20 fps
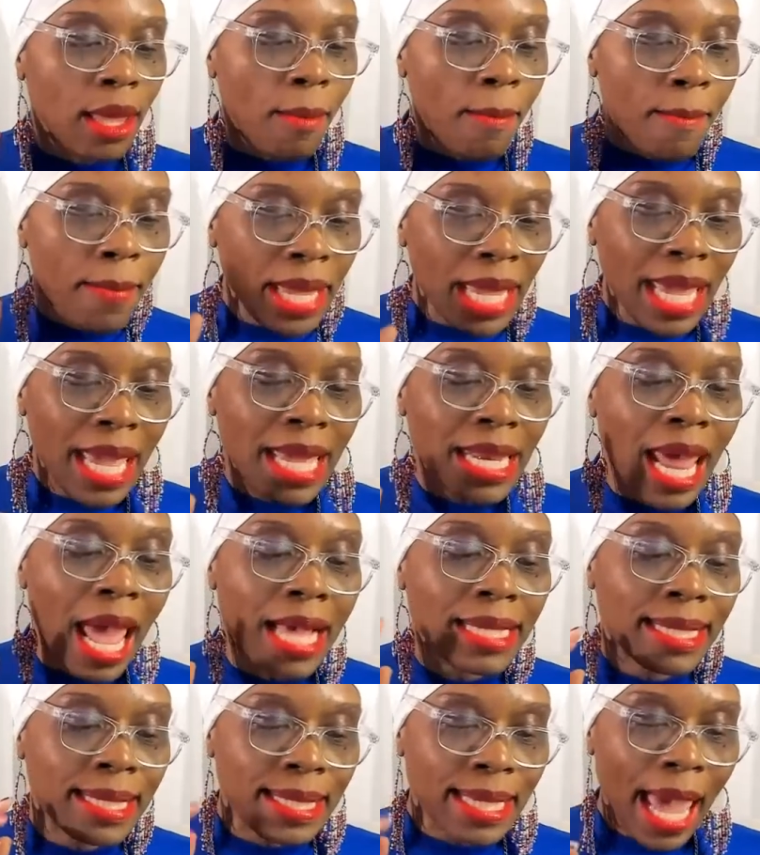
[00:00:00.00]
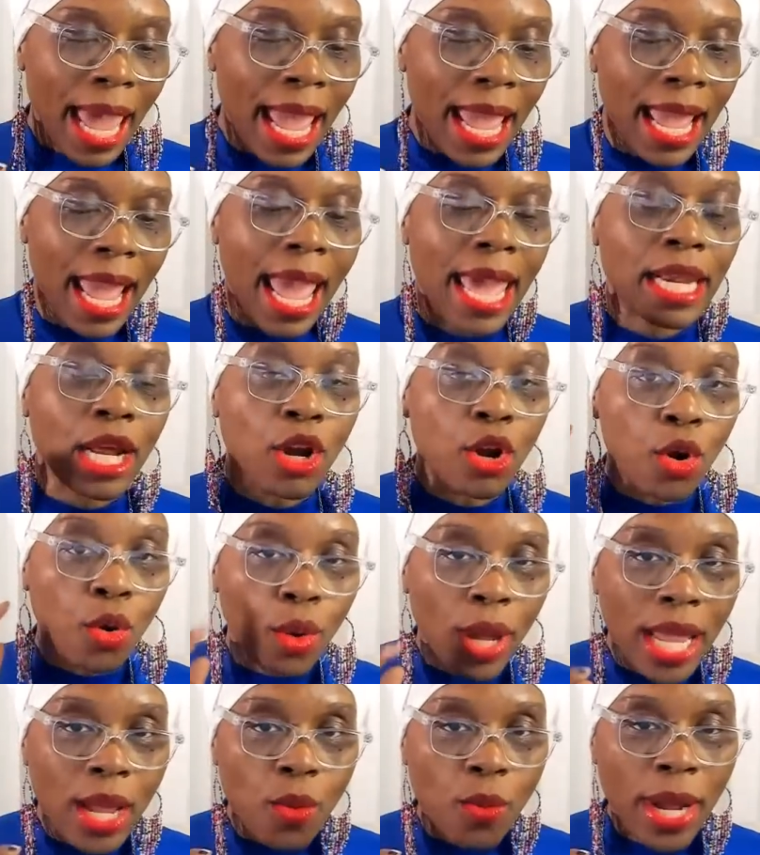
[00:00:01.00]
the men have say and
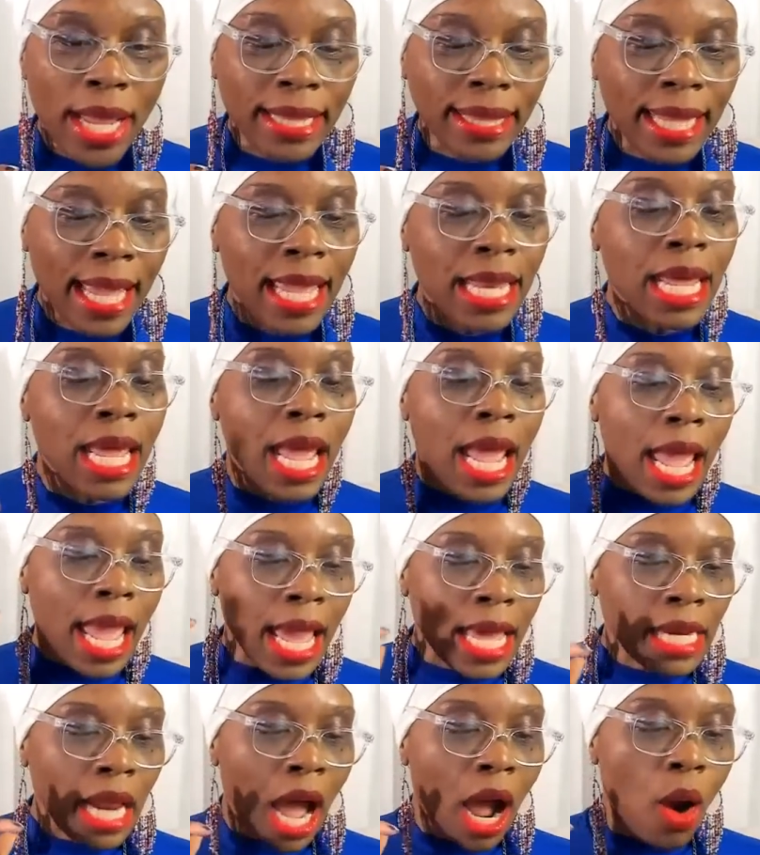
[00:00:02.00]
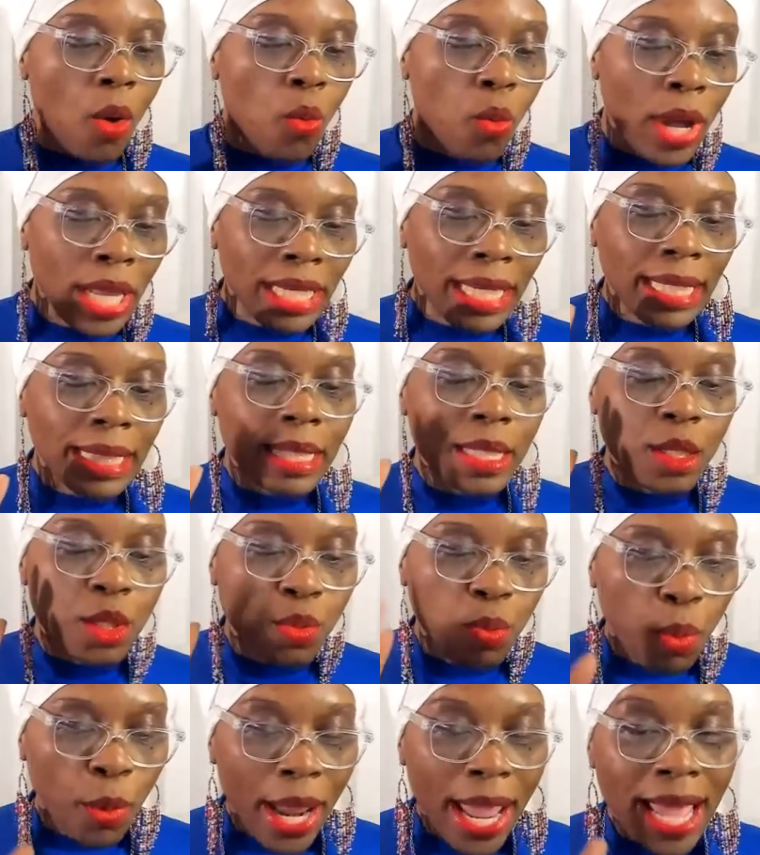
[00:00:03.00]
agree with it and are willing to
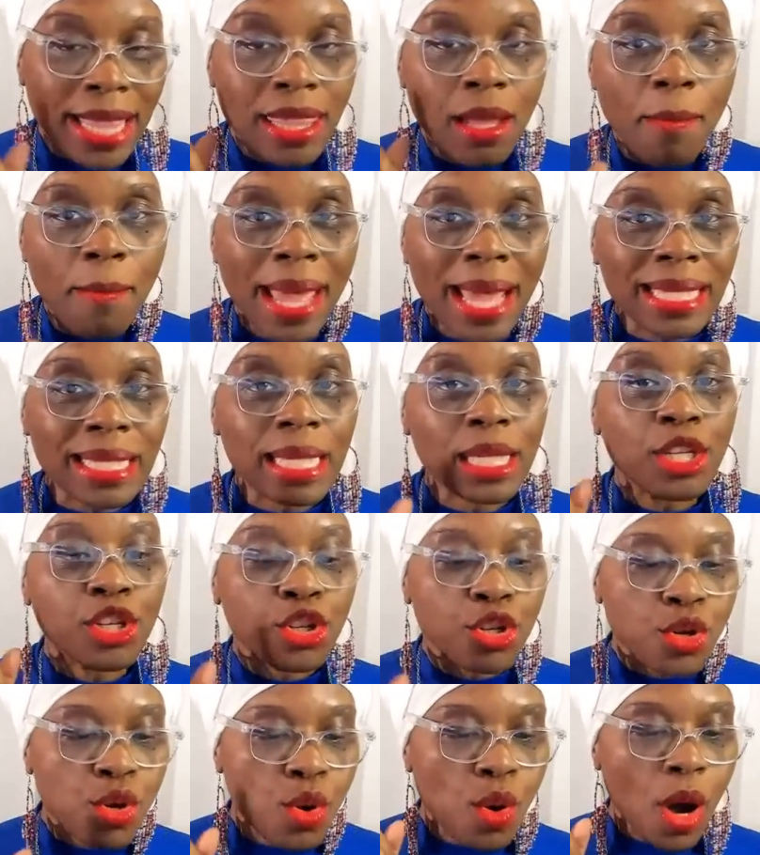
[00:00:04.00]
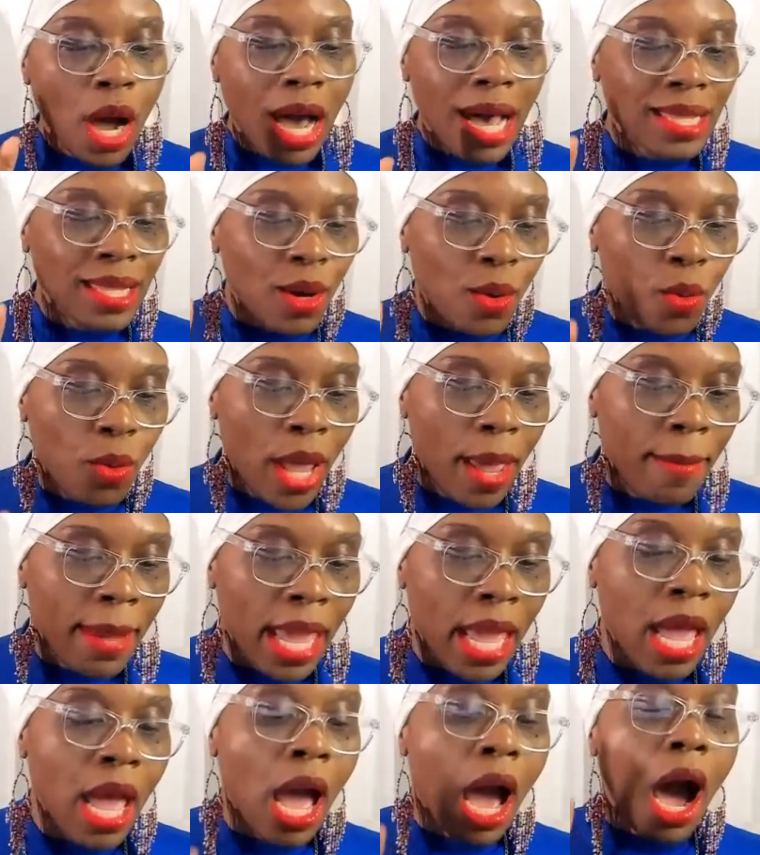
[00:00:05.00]
spread the message to other
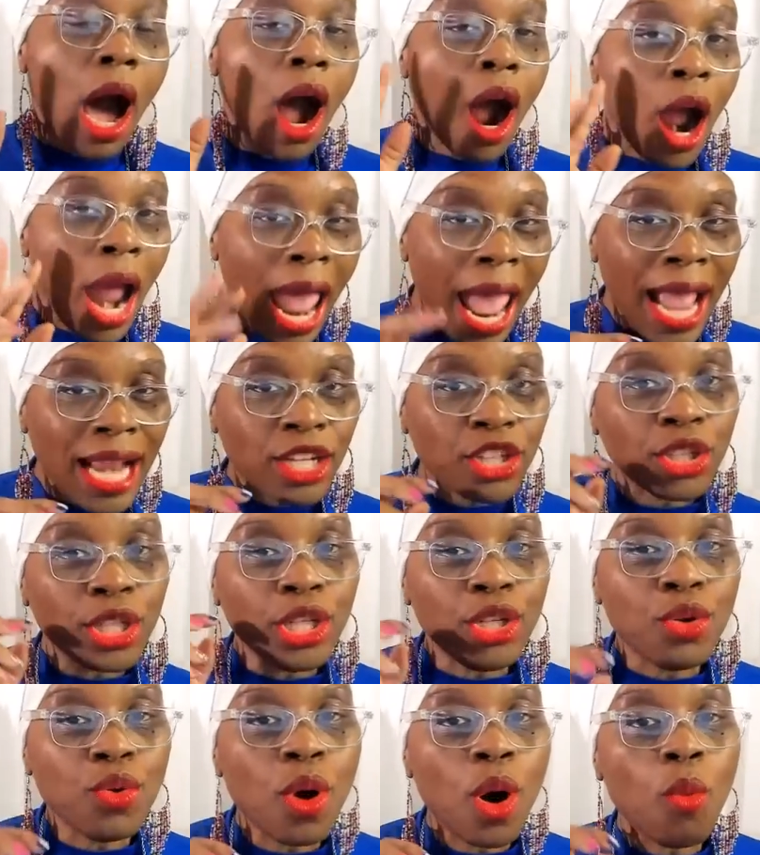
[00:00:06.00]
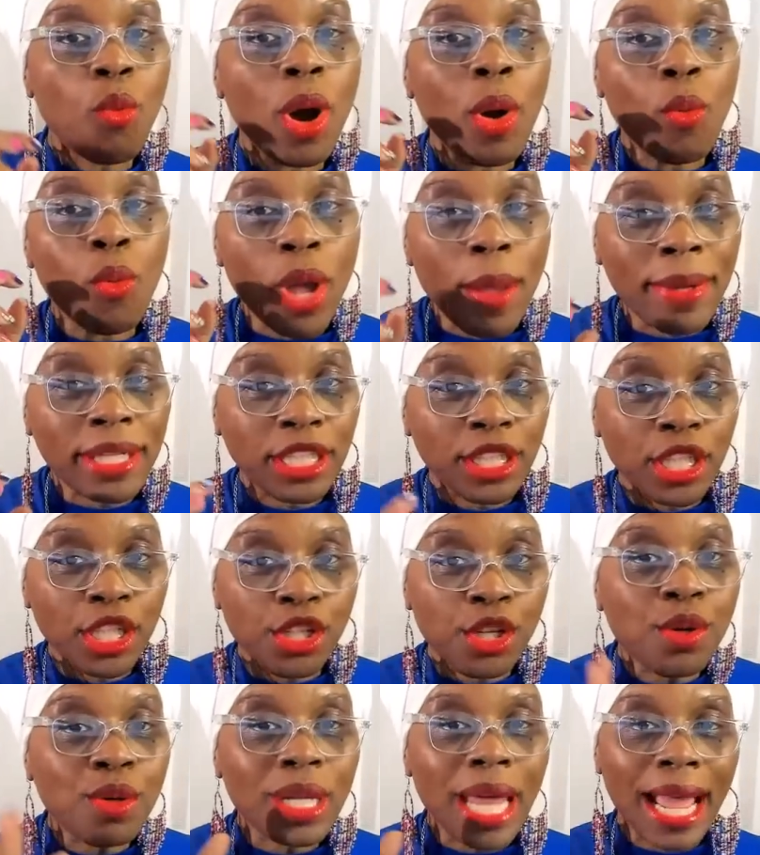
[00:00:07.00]
women are actually doing what women should
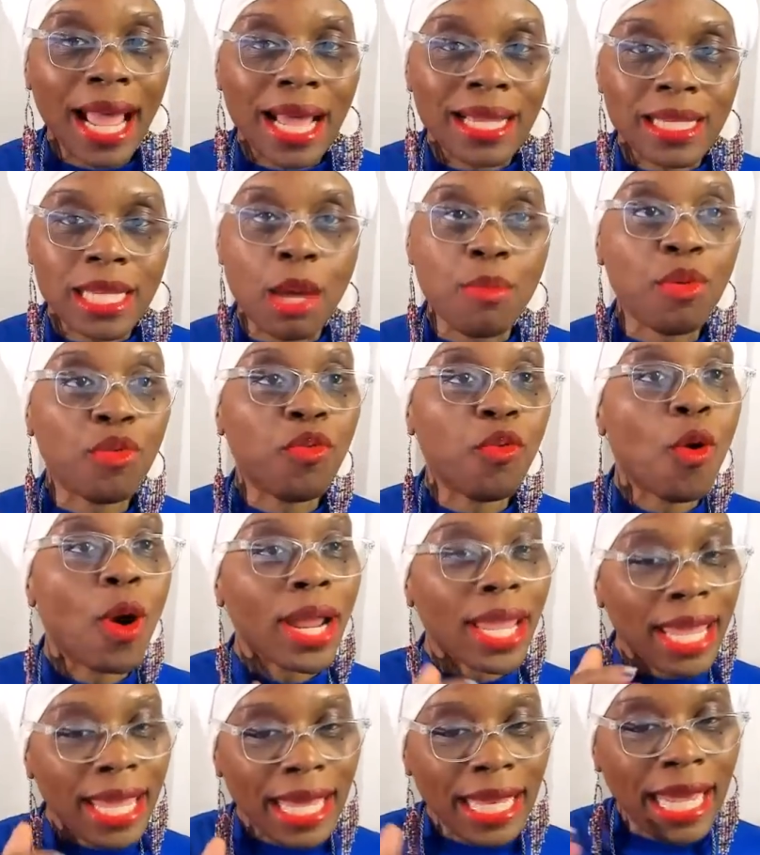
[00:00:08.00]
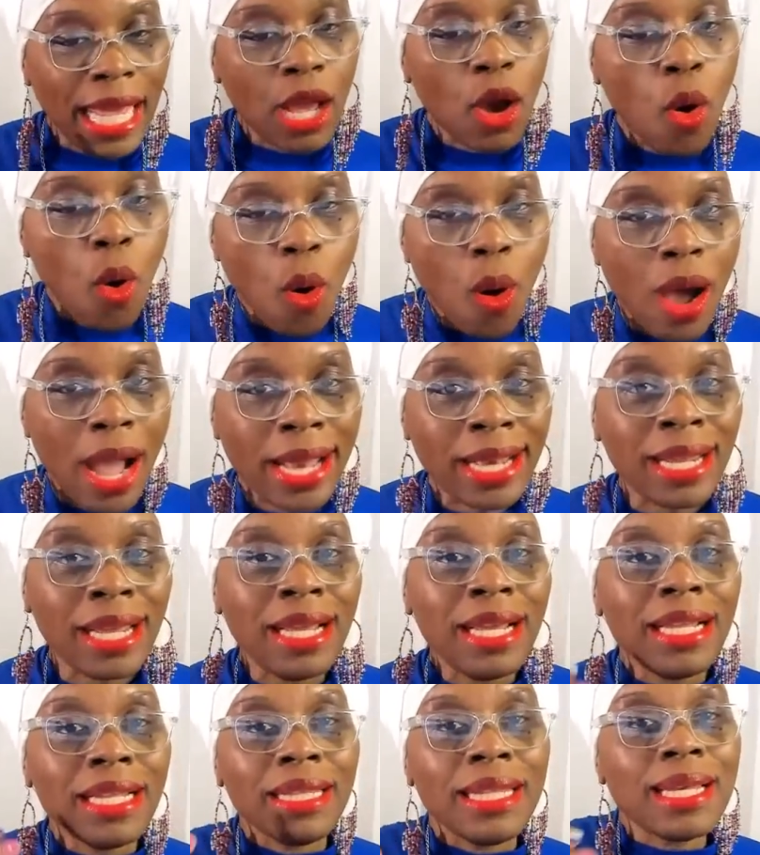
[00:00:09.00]
do. Like I said before, getting on
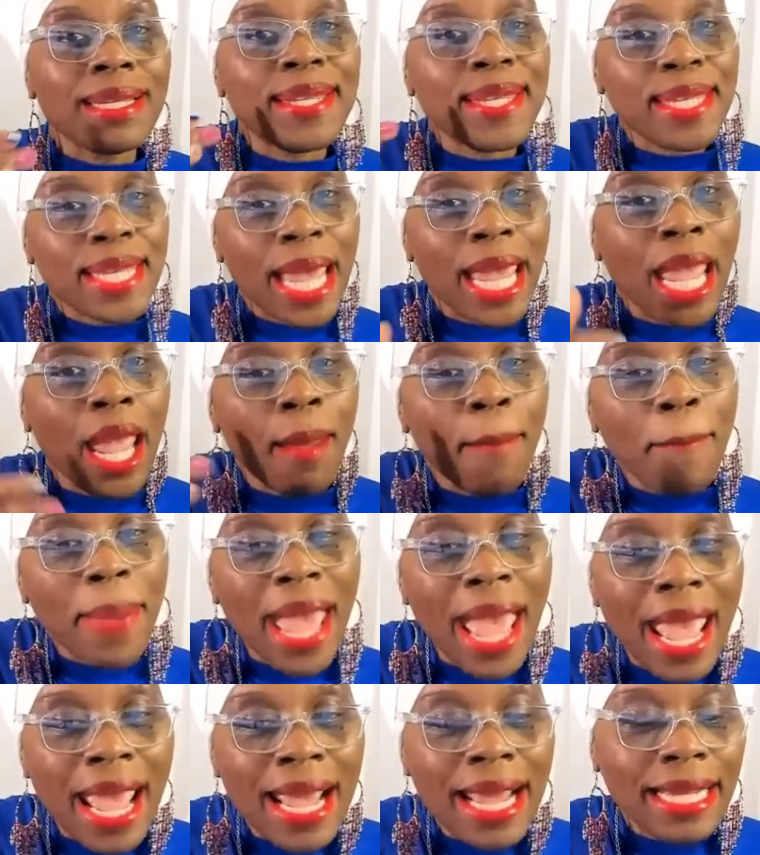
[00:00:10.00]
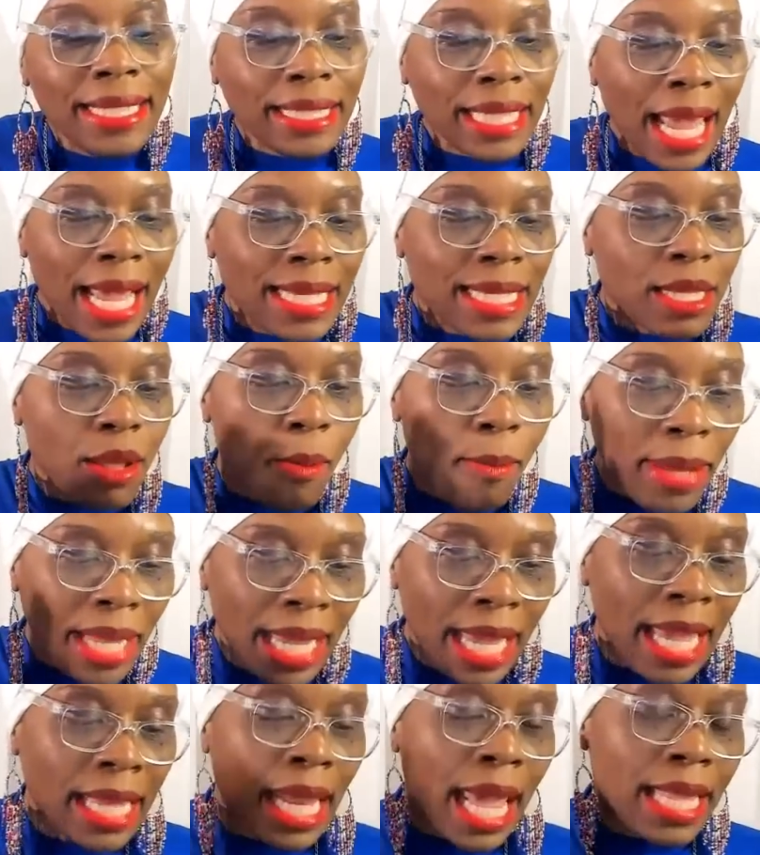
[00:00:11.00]
the same page as the men.